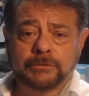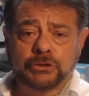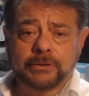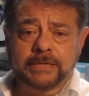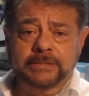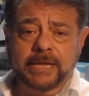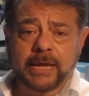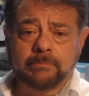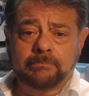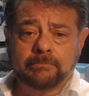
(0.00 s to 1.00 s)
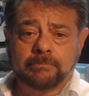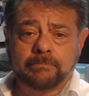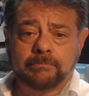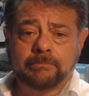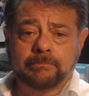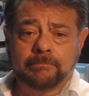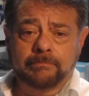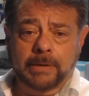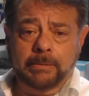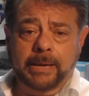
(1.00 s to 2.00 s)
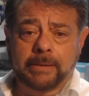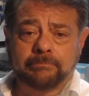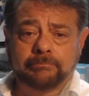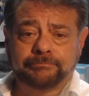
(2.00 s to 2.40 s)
Till next time, bye-bye.